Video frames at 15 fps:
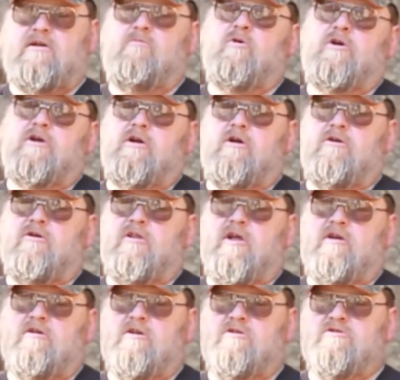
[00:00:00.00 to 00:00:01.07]
I'm working under the
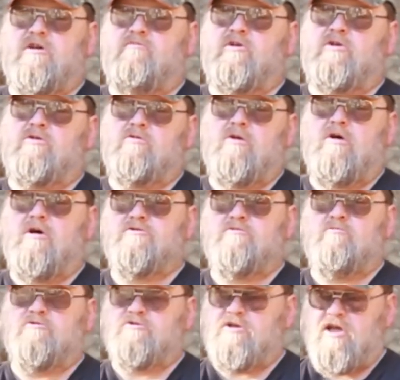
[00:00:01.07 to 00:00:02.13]
1872 laws that
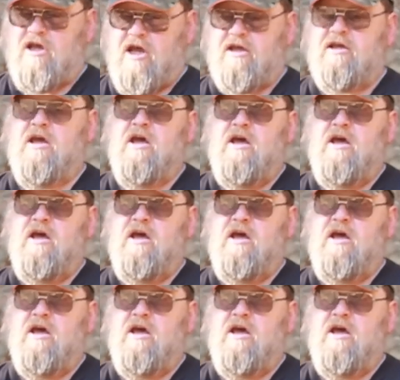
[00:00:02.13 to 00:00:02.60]
say I